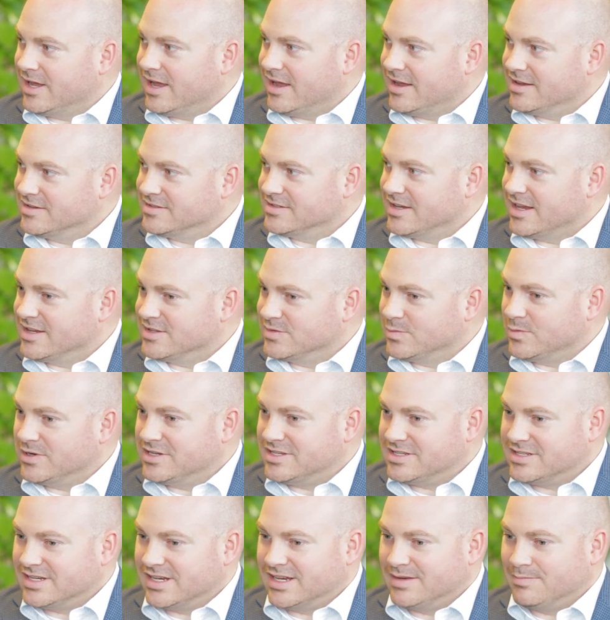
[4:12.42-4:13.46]
yeah. As we
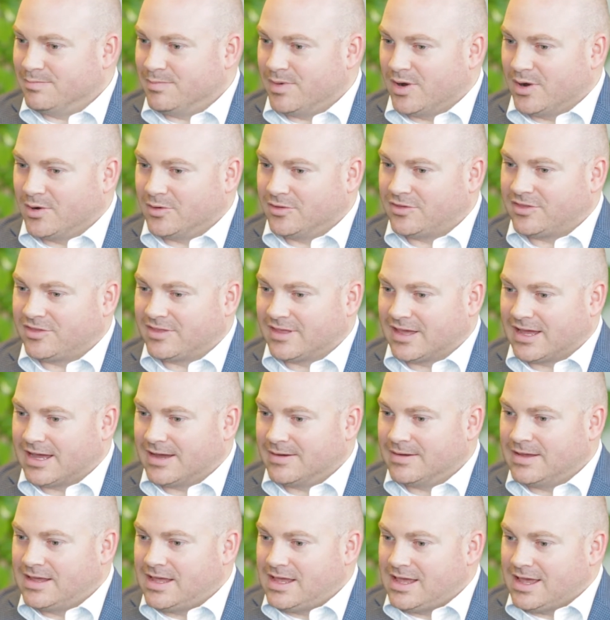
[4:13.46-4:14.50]
see both,
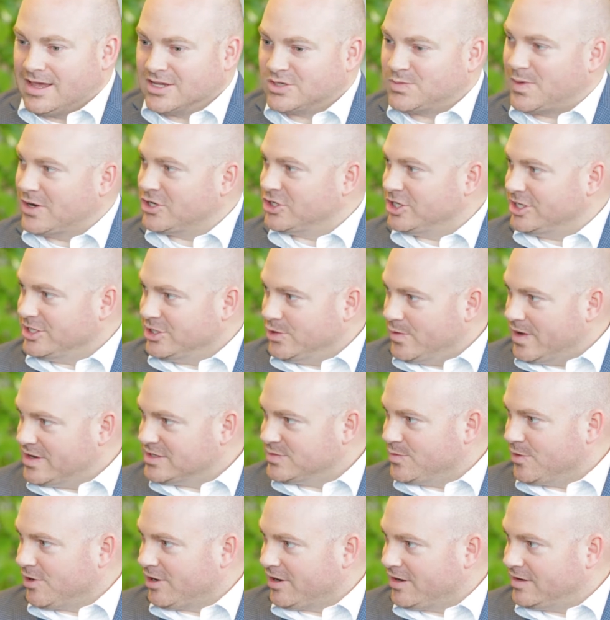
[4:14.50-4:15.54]
especially
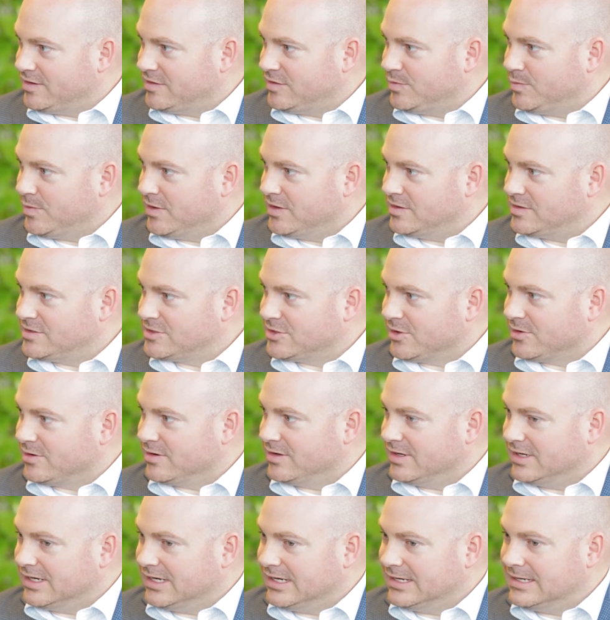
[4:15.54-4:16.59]
U.S. markets, but
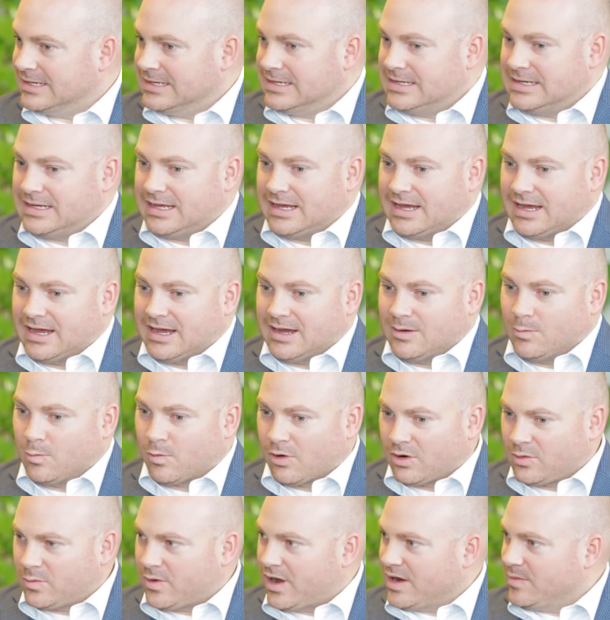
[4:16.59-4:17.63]
certainly
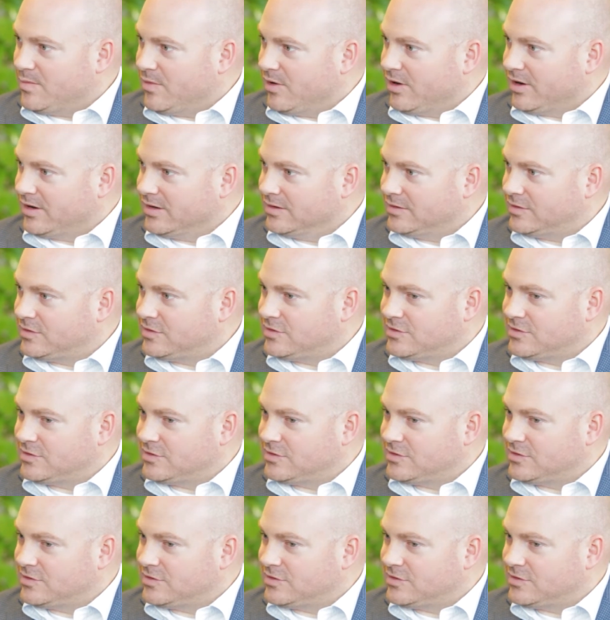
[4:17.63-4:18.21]
worldwide markets,